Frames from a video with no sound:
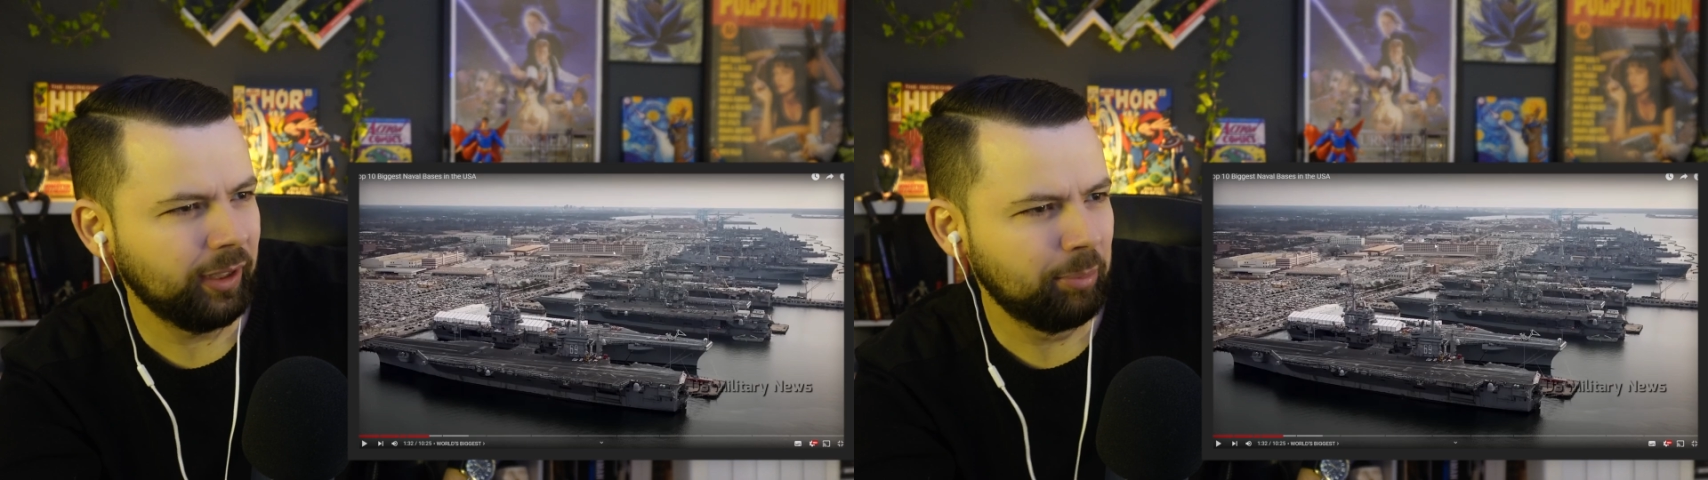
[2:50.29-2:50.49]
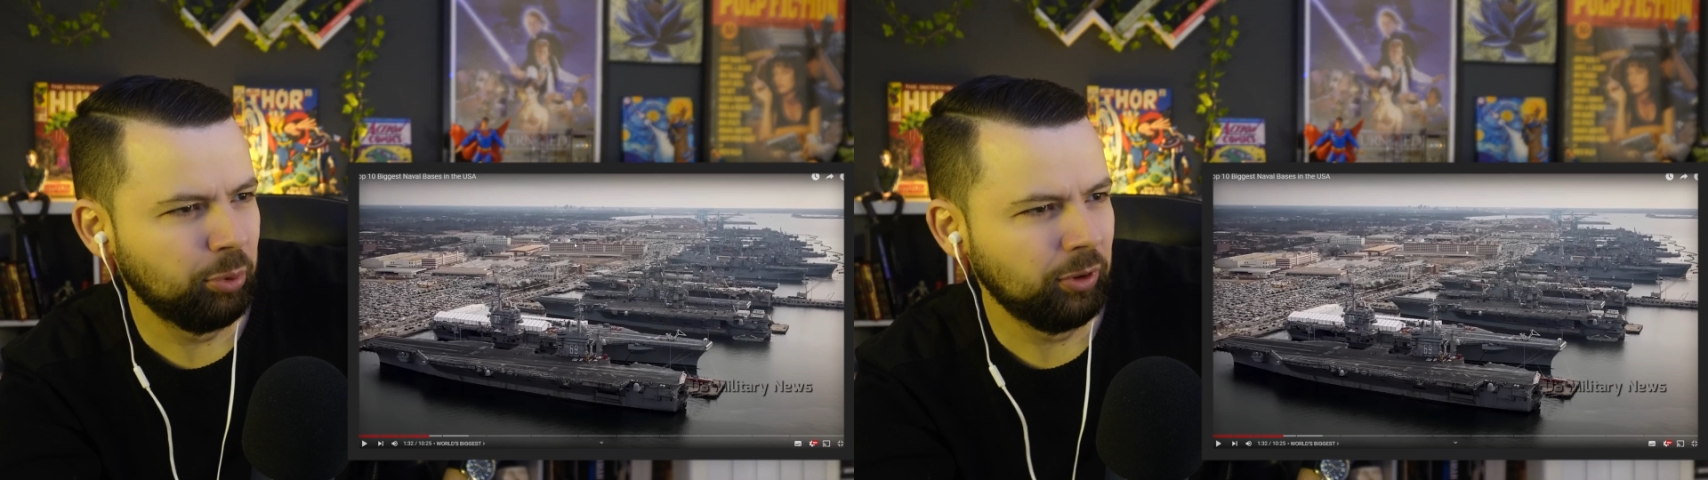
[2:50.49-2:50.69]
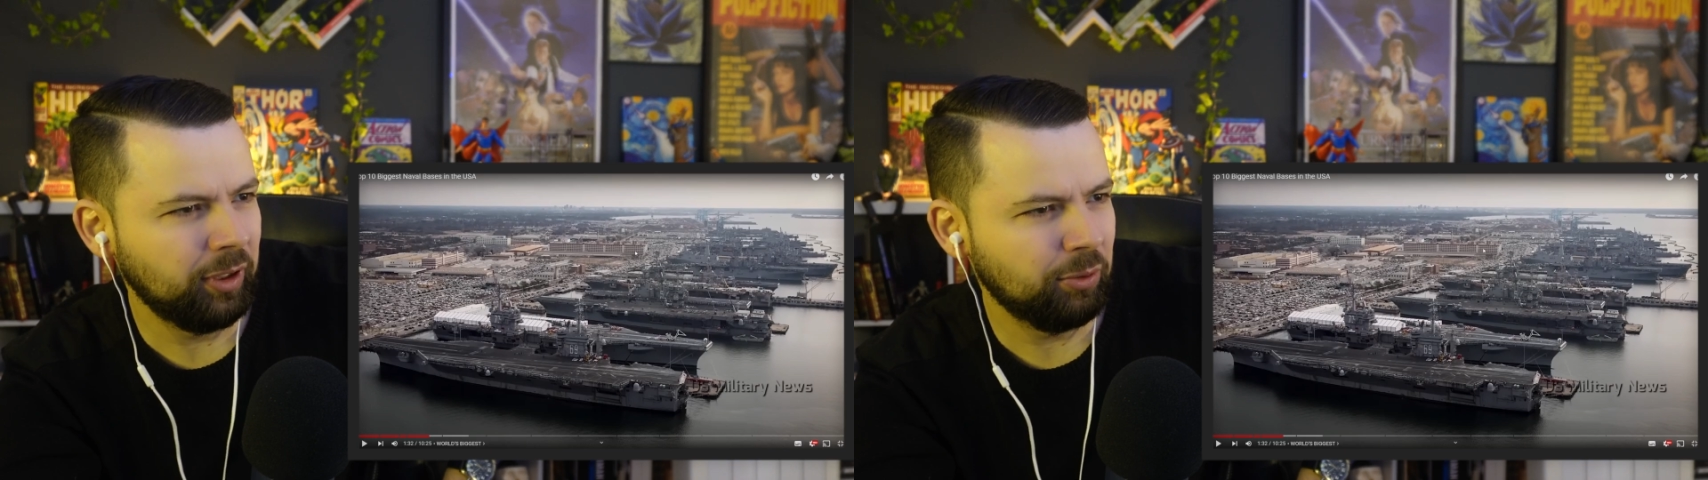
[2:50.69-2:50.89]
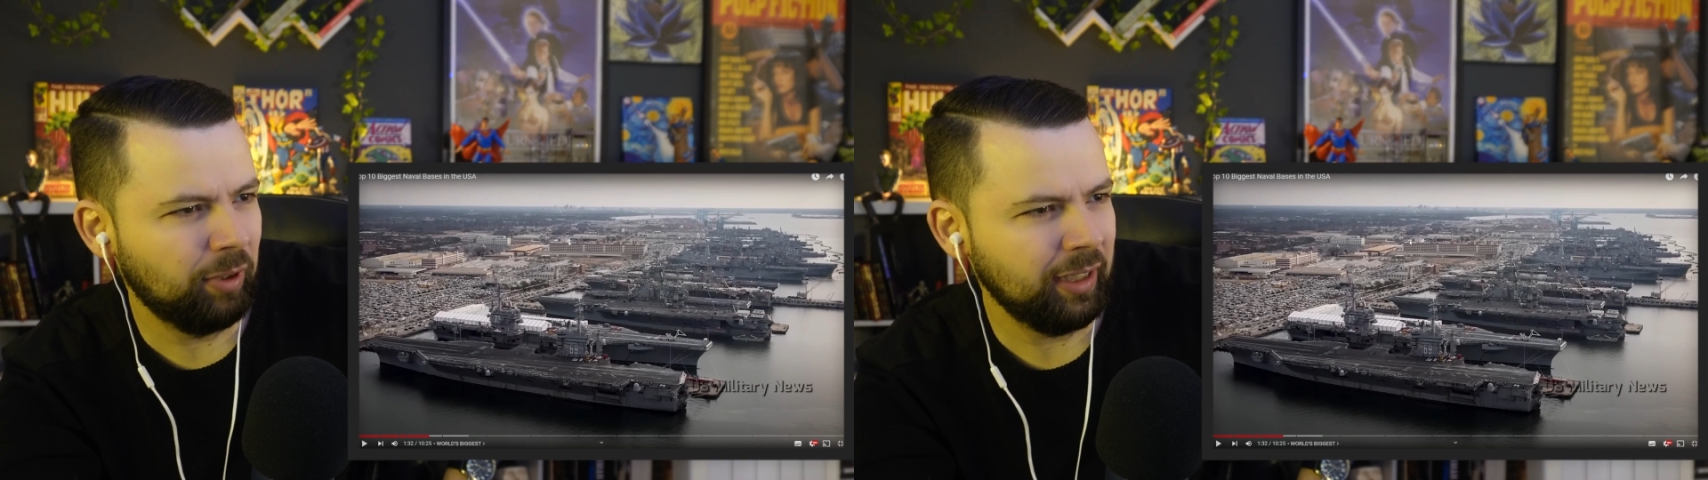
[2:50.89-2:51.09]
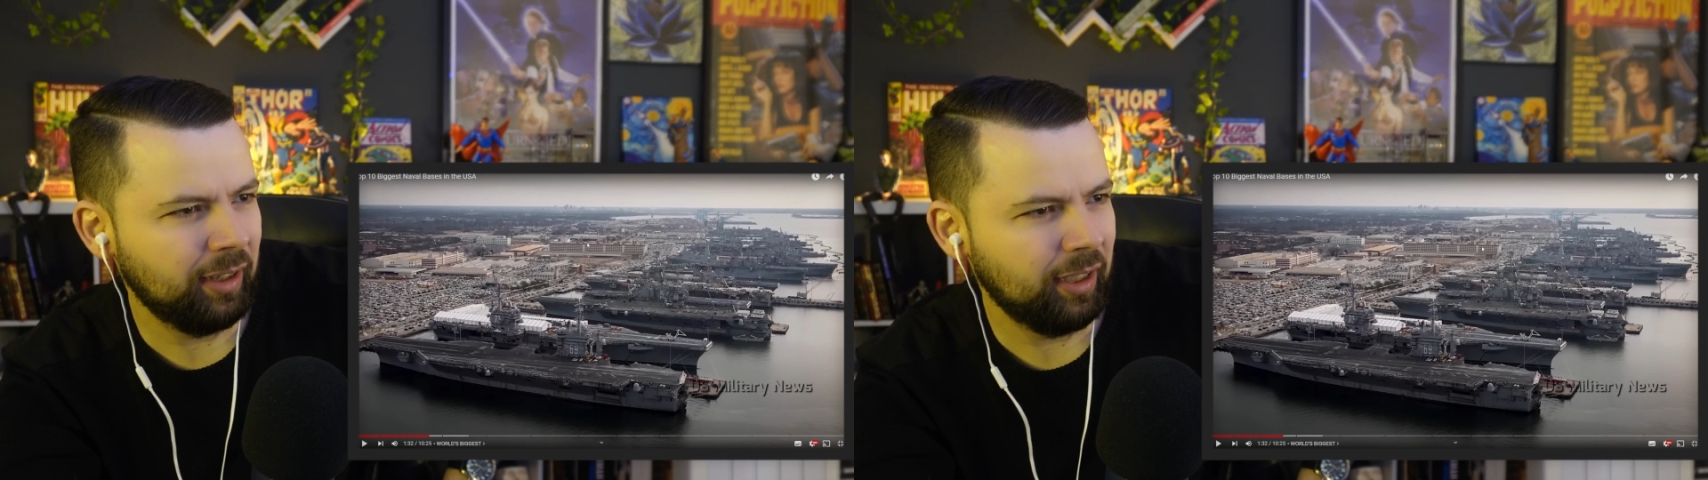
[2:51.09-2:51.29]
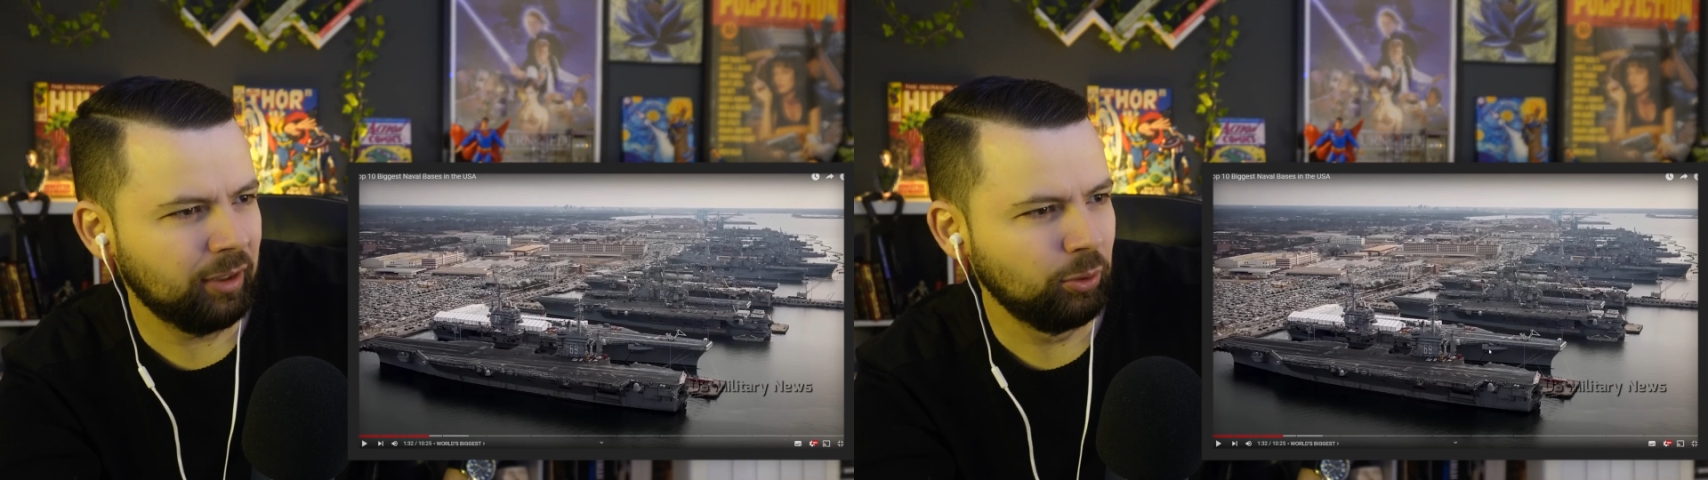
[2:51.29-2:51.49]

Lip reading: at the building right there.